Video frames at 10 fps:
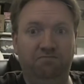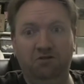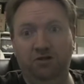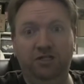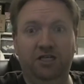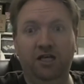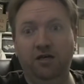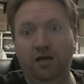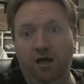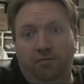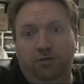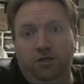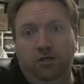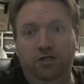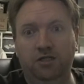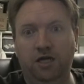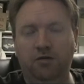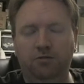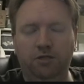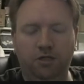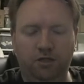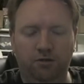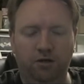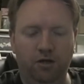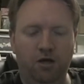once again, damn if she does, damn if she doesn't.